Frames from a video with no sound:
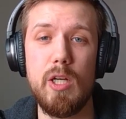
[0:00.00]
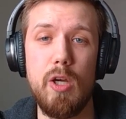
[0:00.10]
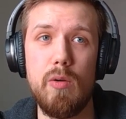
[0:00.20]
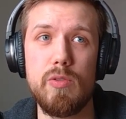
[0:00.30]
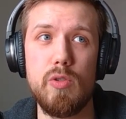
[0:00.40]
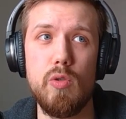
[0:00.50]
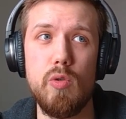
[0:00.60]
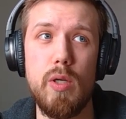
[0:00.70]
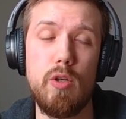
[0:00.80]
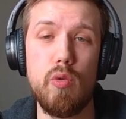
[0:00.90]

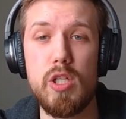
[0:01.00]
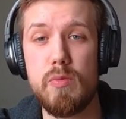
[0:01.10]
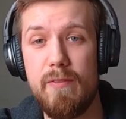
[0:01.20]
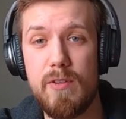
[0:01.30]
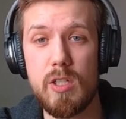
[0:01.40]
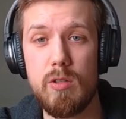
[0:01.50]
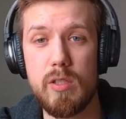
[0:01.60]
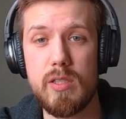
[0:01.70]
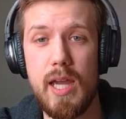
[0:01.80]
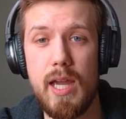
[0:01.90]
to increase my
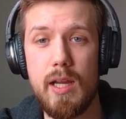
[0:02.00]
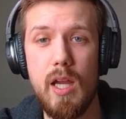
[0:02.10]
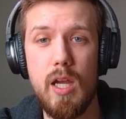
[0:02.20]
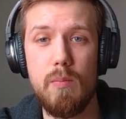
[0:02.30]
physical attack,